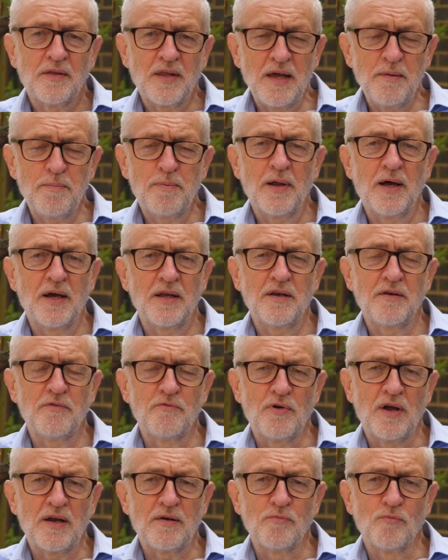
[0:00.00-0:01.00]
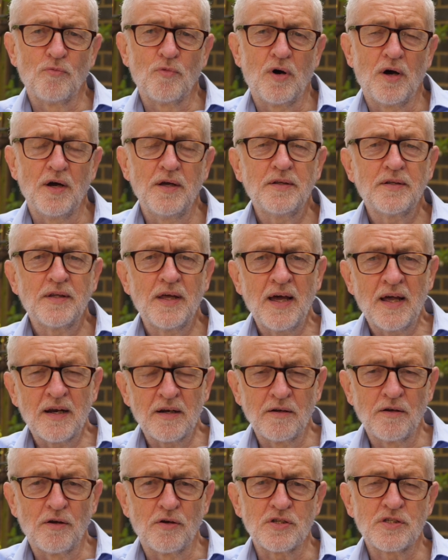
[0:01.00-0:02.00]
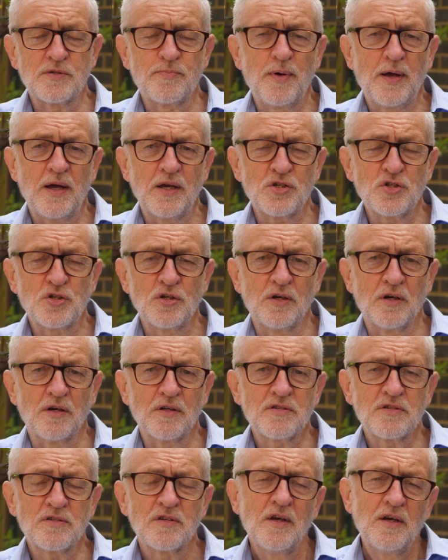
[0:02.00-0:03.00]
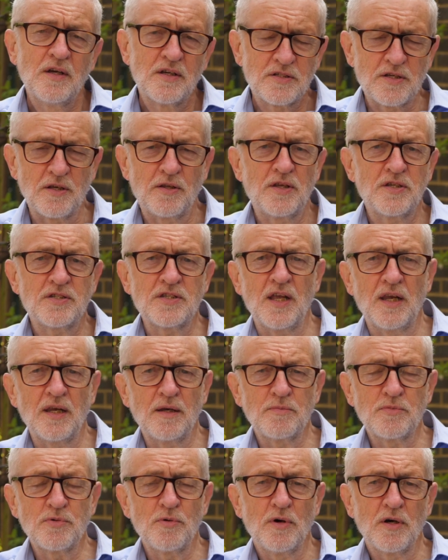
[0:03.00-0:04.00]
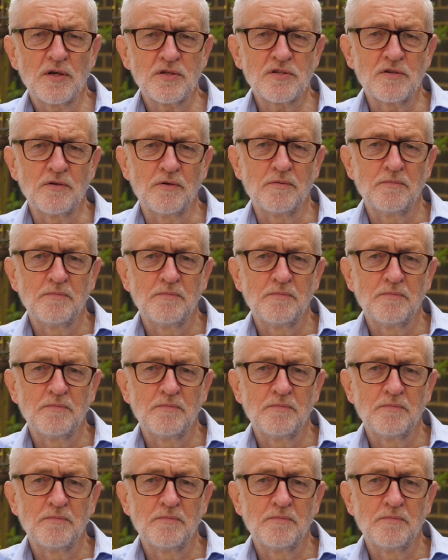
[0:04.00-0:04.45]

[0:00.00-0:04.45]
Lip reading: They played in red and white. They had a lot of spare shirts, so they sent them to Arsenal.